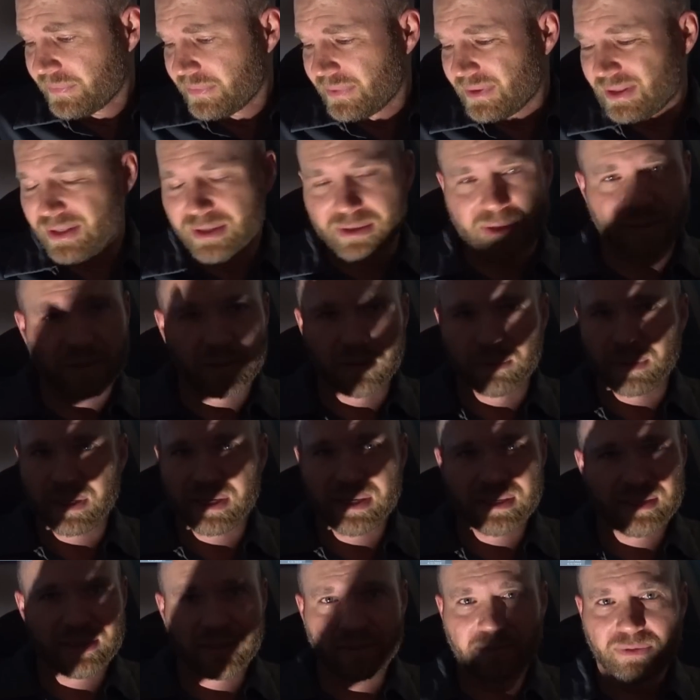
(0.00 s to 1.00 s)
This is a little bit
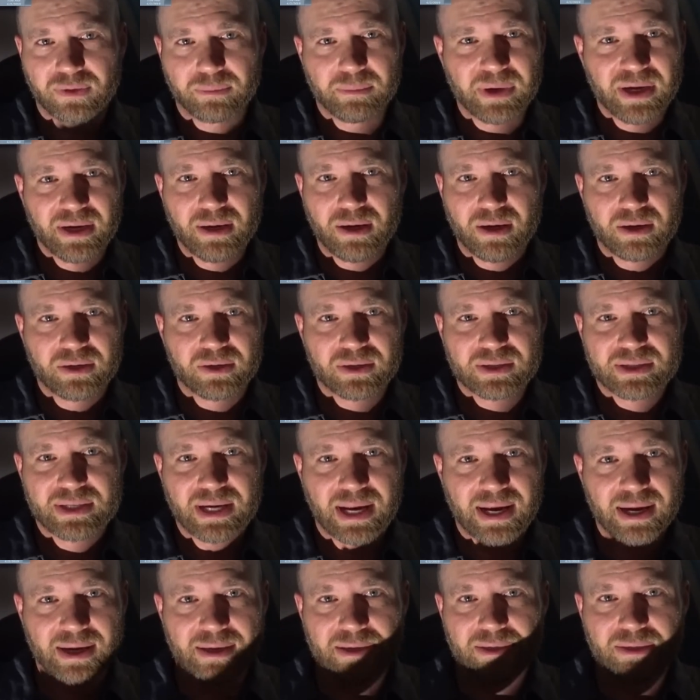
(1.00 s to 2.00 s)
easier for me to
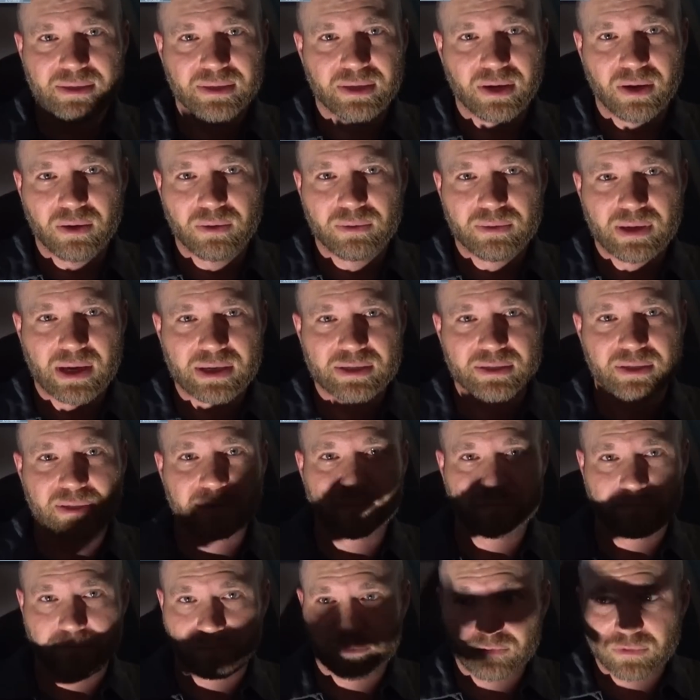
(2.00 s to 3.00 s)
understand, you know, as
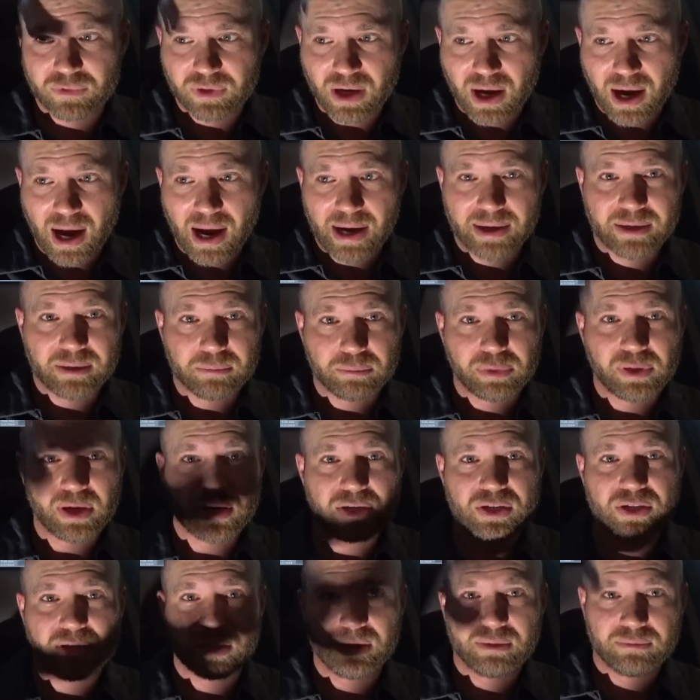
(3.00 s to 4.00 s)
high
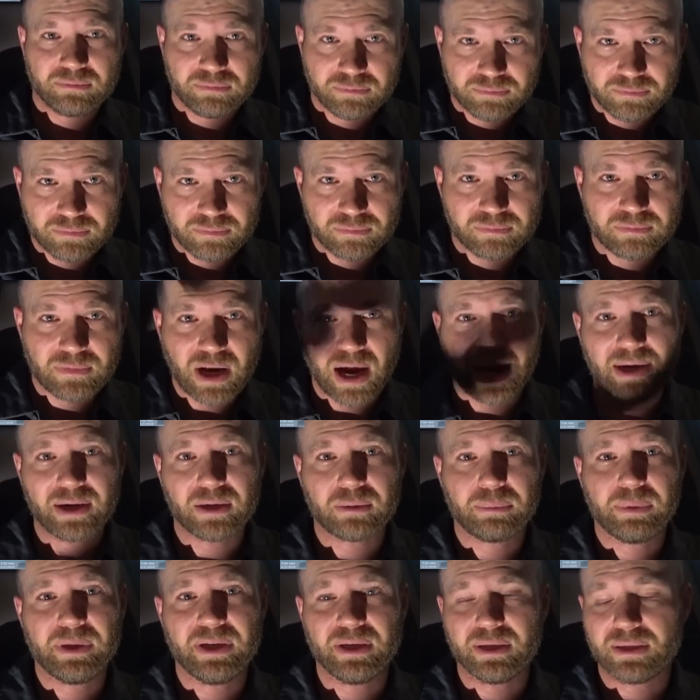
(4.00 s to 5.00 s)
compression,
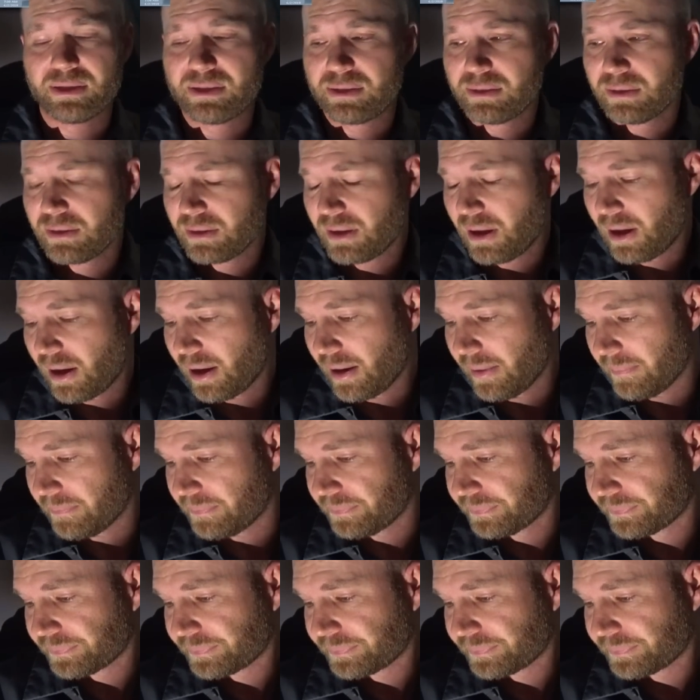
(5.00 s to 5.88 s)
higher peaks. Um,